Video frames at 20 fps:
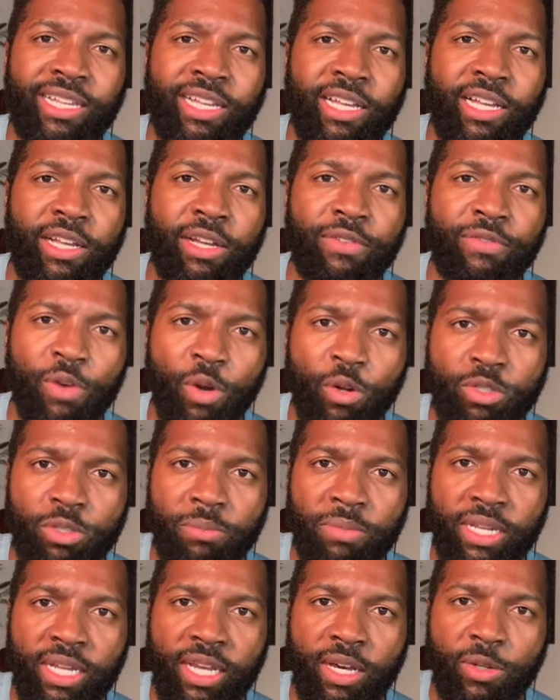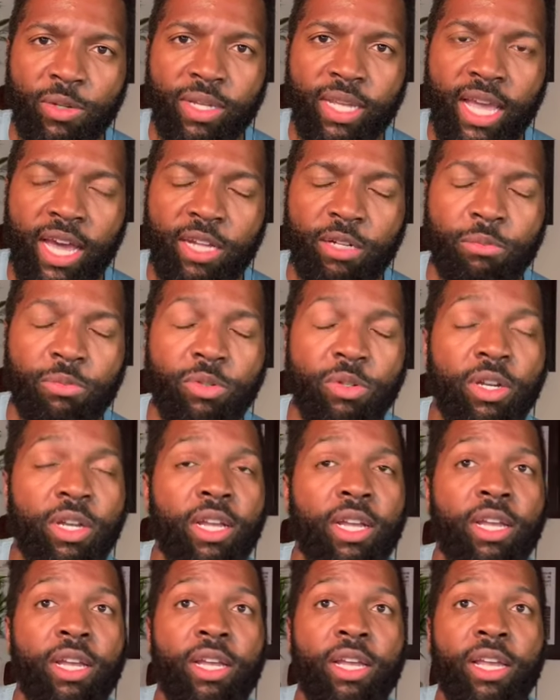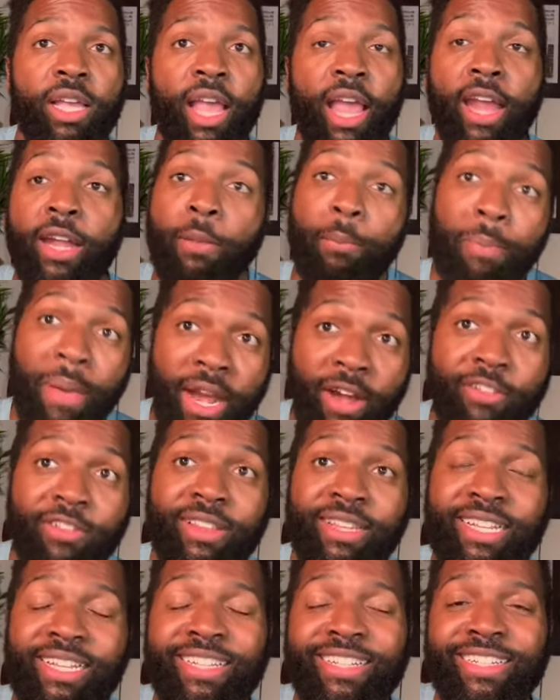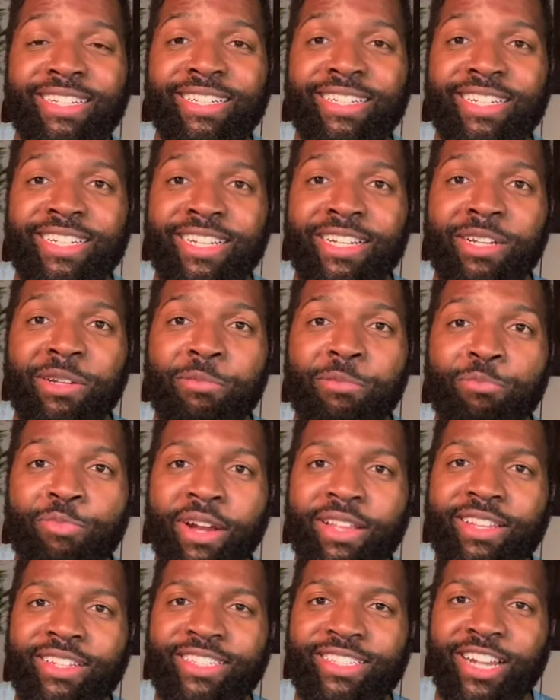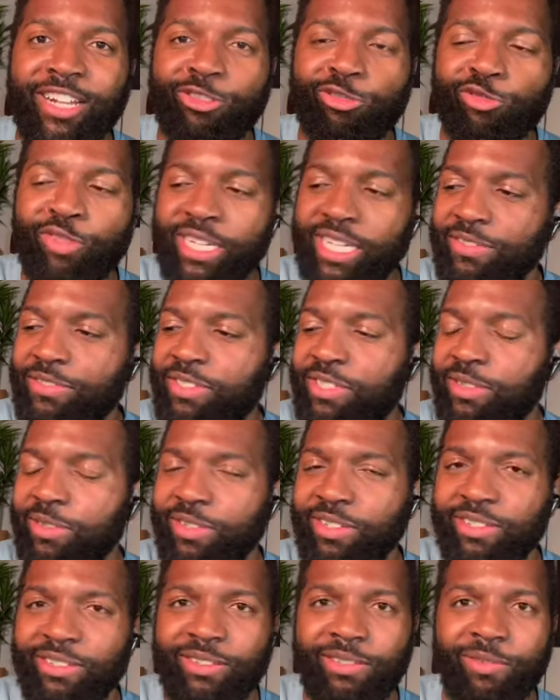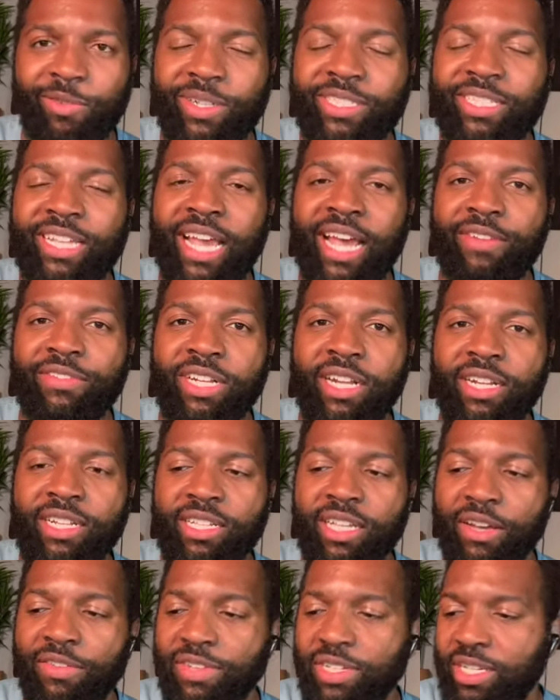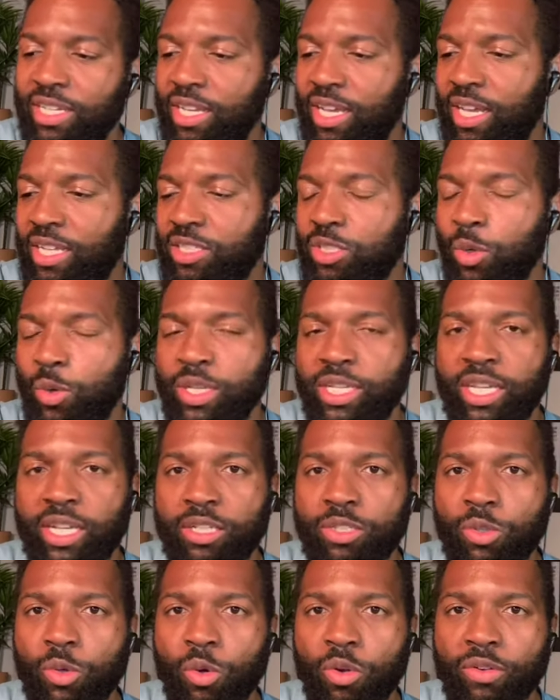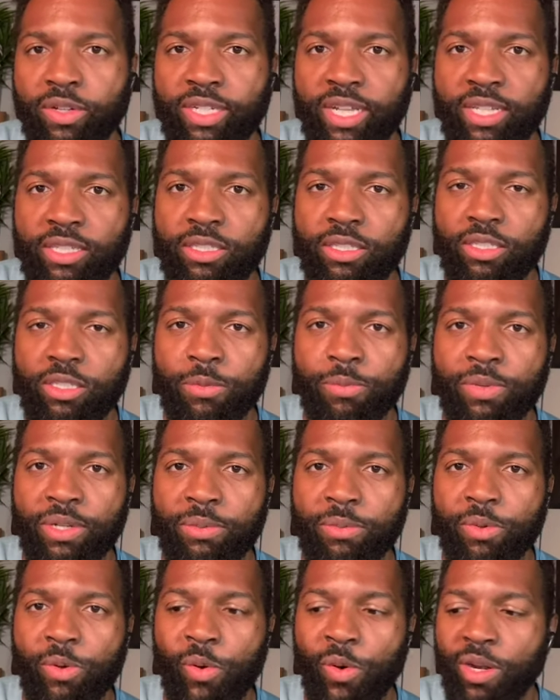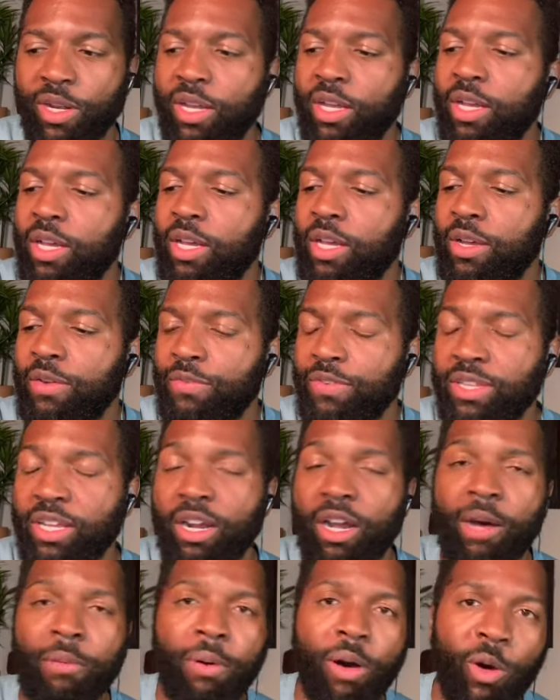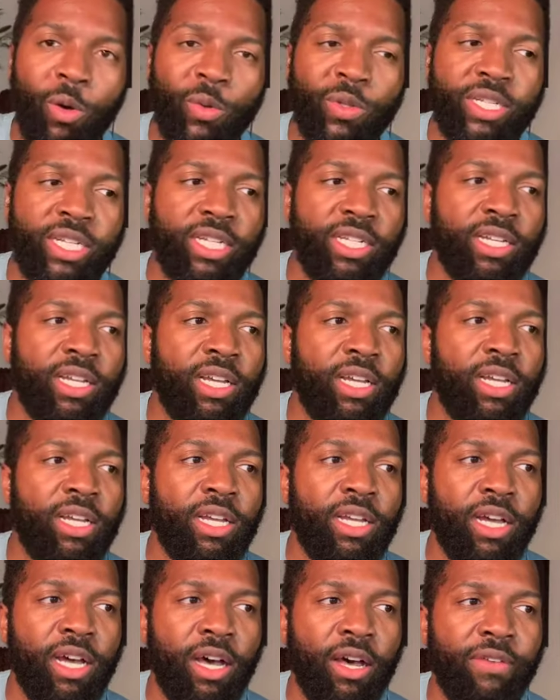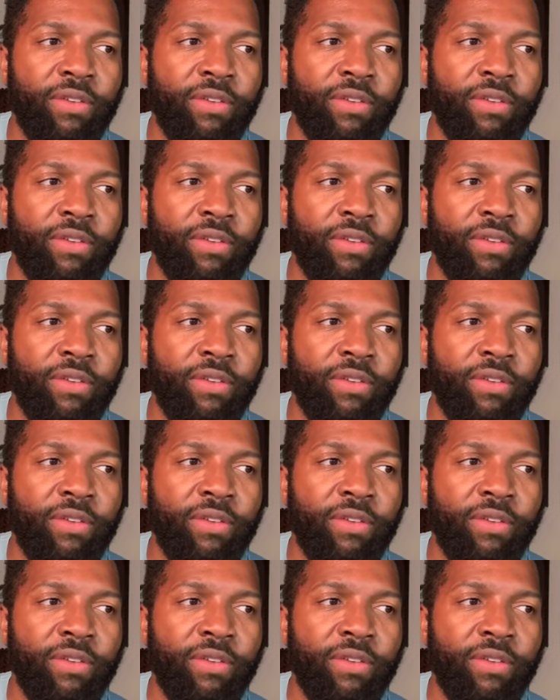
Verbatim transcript: And apparently, Brother Judge Reeves wasn't having any of it. And so he excoriates the Supreme Court for their upholding of this circular, non accountable thing.